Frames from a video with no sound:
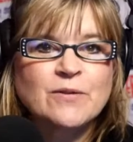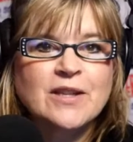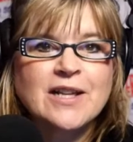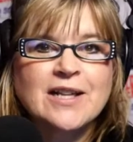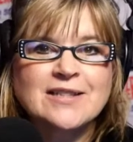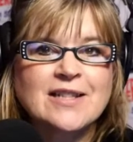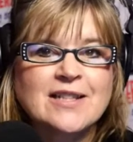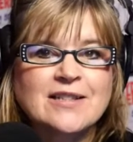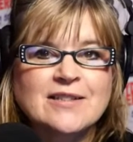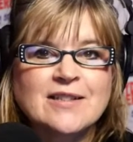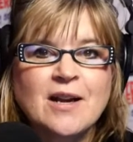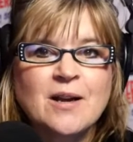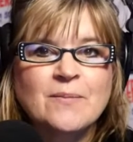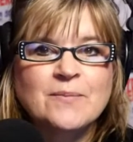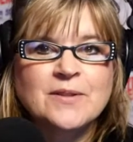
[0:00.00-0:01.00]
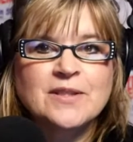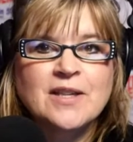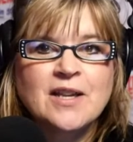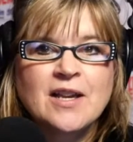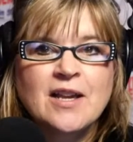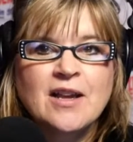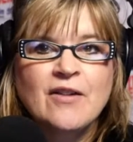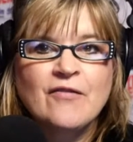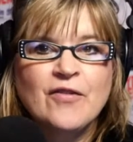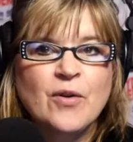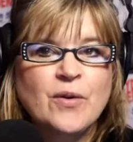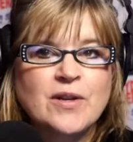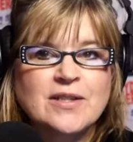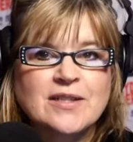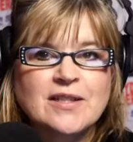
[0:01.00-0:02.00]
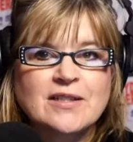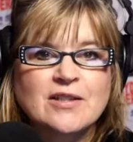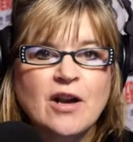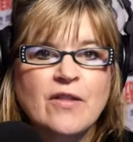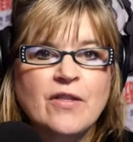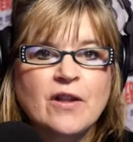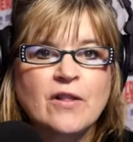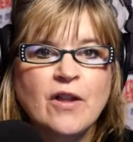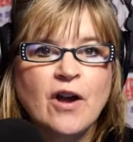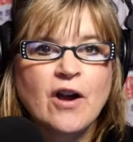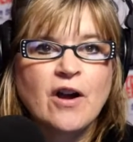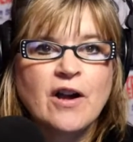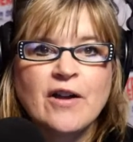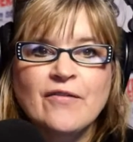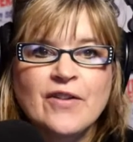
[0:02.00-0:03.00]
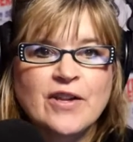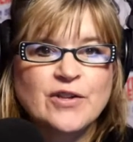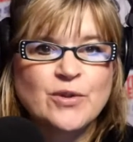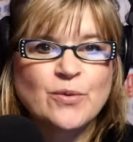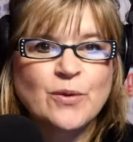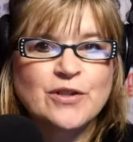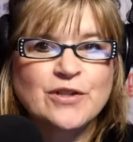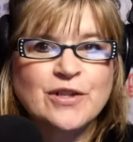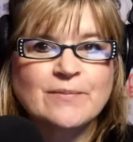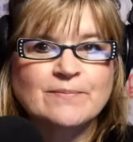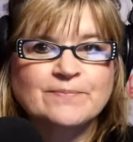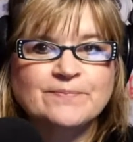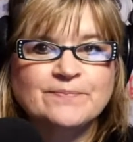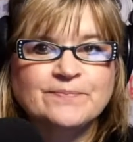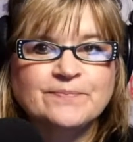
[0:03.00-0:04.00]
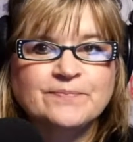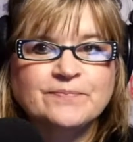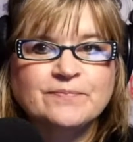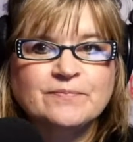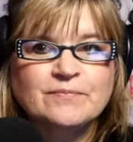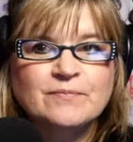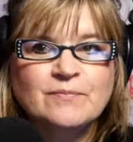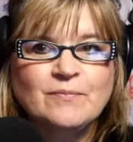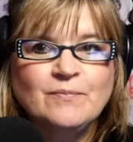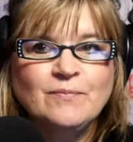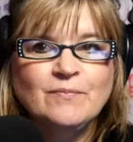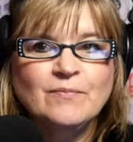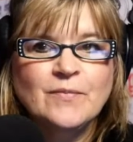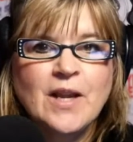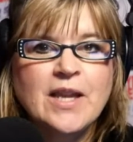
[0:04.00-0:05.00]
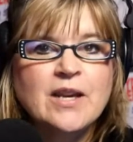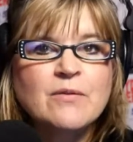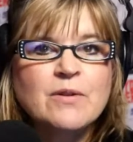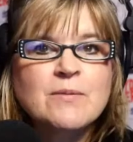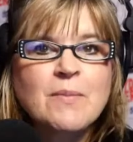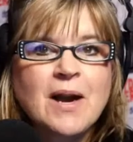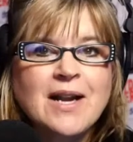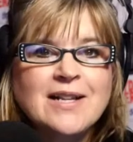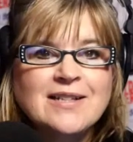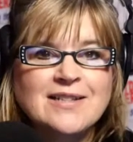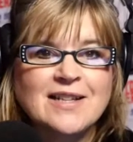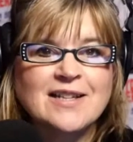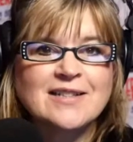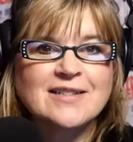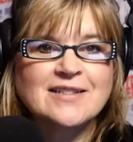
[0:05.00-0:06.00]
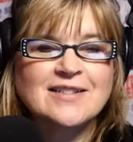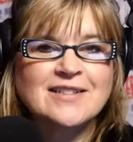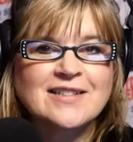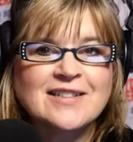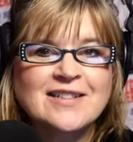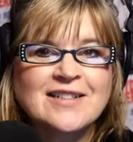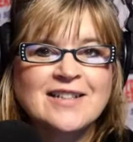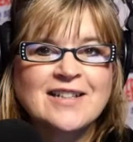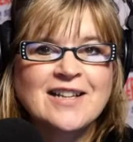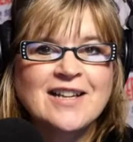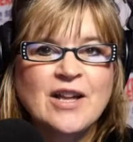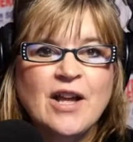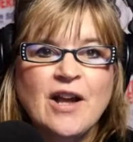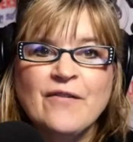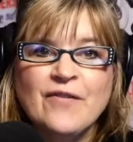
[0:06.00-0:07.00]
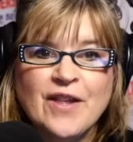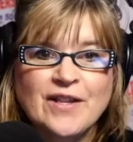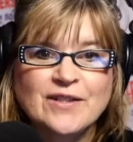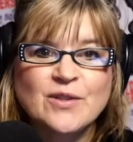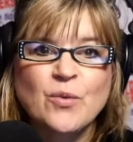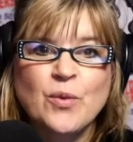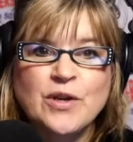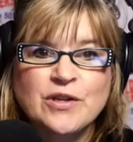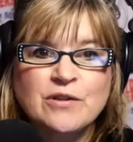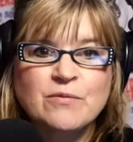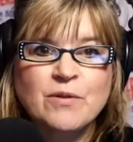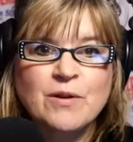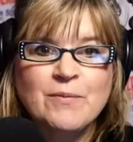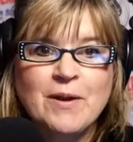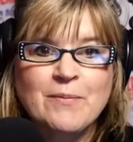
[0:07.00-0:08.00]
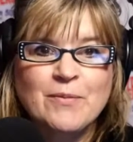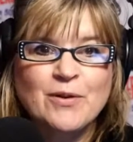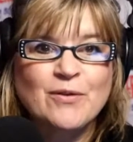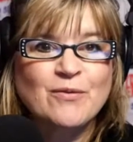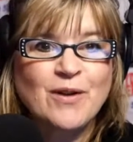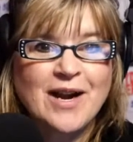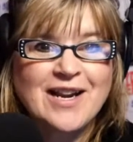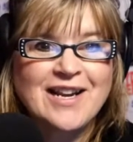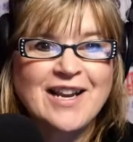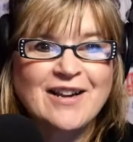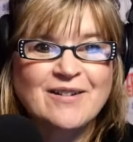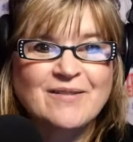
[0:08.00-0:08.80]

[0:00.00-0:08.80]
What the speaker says: says Psalms focuses on the law of intuition. And it reminds us of things that we should remember right now.